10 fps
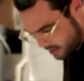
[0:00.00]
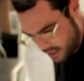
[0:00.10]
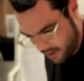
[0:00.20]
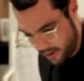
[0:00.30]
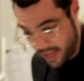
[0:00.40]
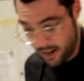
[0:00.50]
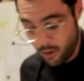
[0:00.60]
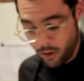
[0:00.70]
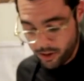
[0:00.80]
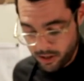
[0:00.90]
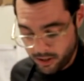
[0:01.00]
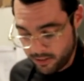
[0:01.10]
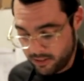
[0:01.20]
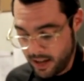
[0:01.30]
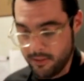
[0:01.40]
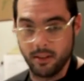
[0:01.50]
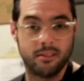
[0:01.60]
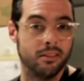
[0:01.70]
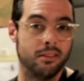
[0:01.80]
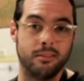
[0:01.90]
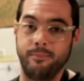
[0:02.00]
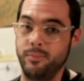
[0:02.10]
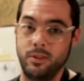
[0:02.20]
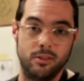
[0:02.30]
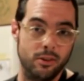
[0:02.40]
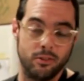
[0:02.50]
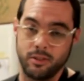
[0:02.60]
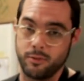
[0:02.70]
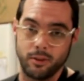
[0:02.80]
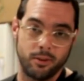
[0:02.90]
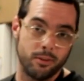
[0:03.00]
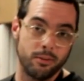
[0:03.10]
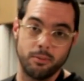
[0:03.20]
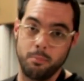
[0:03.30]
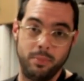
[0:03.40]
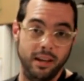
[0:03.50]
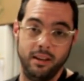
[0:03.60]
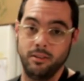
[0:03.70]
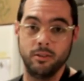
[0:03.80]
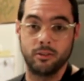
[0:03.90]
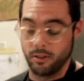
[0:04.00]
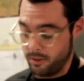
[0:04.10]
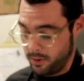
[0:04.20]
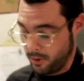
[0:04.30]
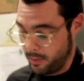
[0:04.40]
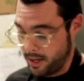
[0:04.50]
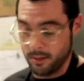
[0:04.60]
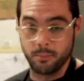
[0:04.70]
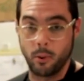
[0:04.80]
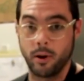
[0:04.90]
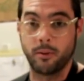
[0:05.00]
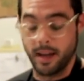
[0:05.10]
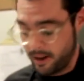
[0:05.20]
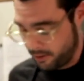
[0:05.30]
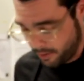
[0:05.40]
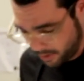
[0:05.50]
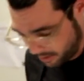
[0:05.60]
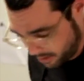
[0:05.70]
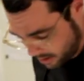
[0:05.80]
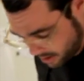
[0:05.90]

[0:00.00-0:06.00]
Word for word: Get rid of that, or you could save it to use it for beans or if you want to make a pork rillette or something, you